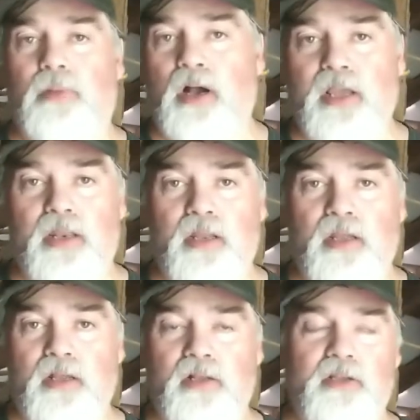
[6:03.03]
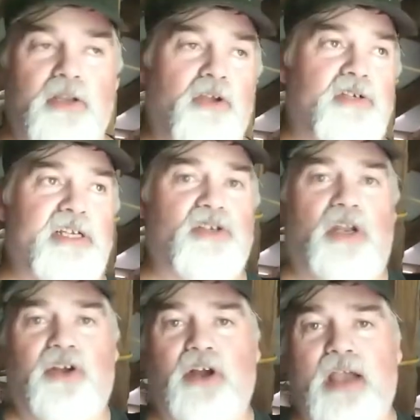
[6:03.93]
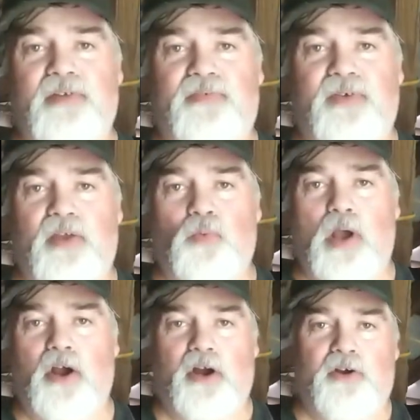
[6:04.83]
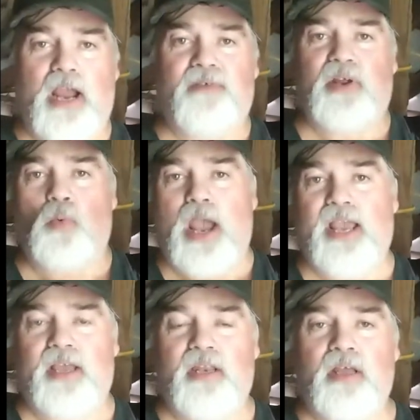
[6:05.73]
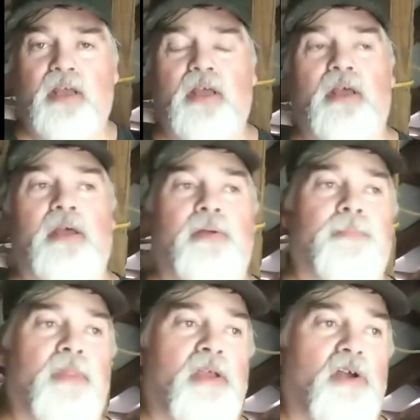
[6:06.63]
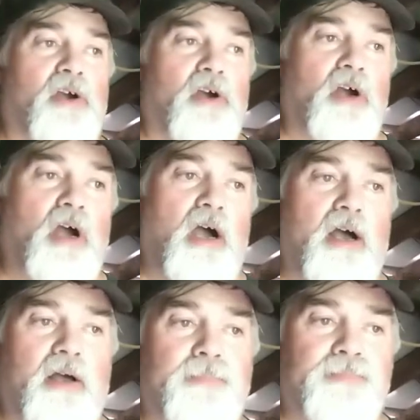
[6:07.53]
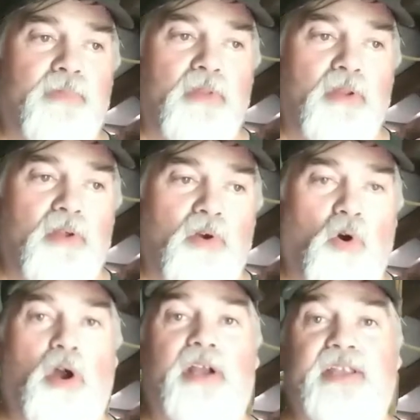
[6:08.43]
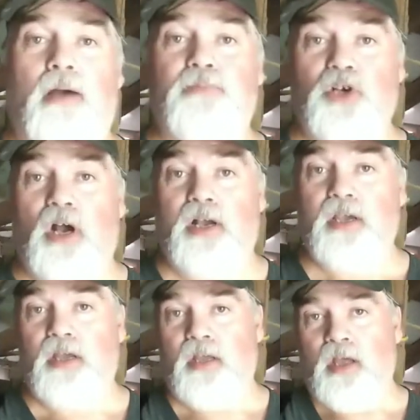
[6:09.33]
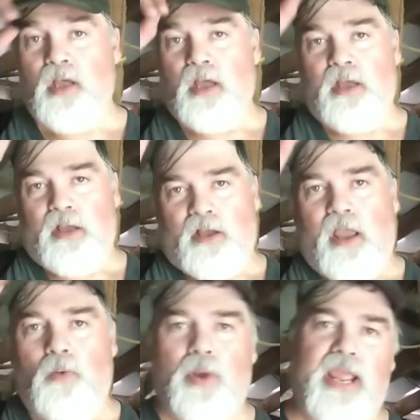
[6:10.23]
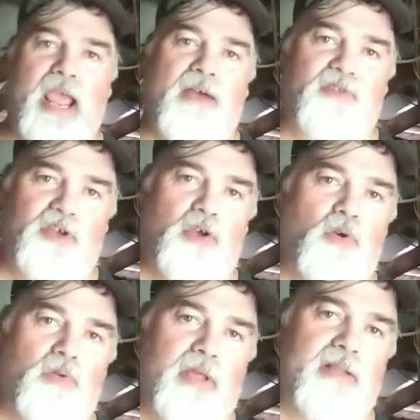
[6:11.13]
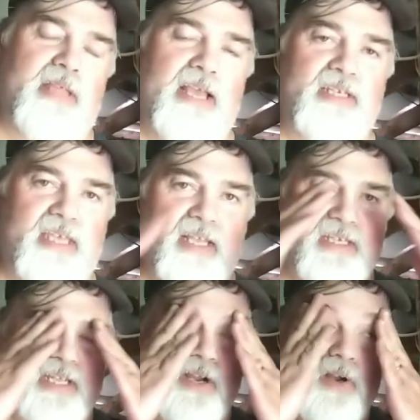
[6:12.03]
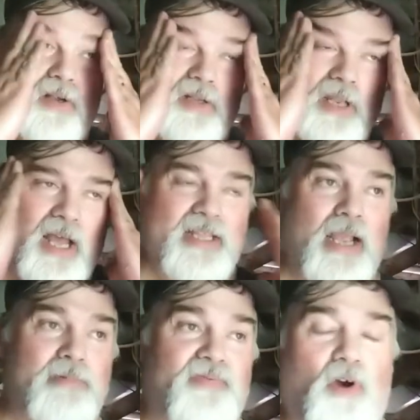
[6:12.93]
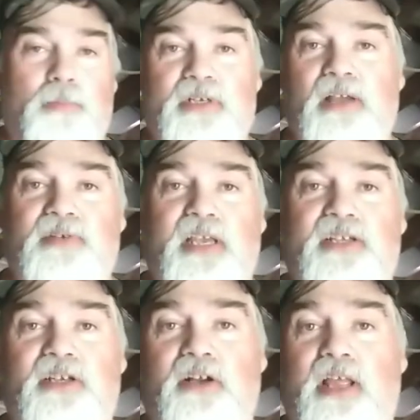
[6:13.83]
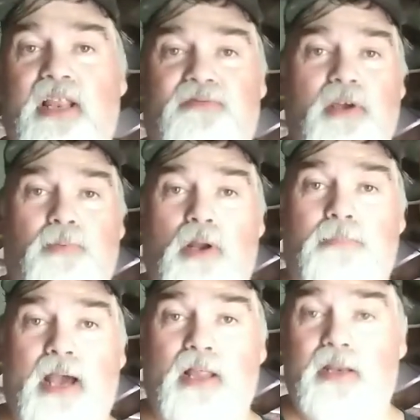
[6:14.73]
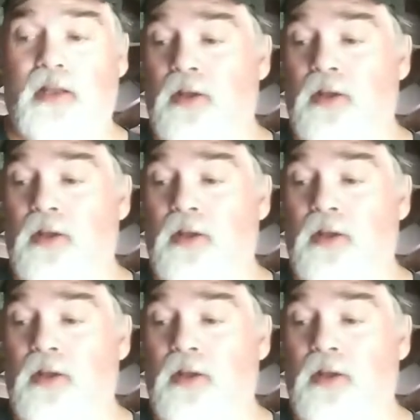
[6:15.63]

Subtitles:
bucket. Usually it's on a gravity fed or a gravity wagon, or a dump truck, and we have to. They take a skid steer. A lot of times farmers have skid steer. They lift you up on a pallet,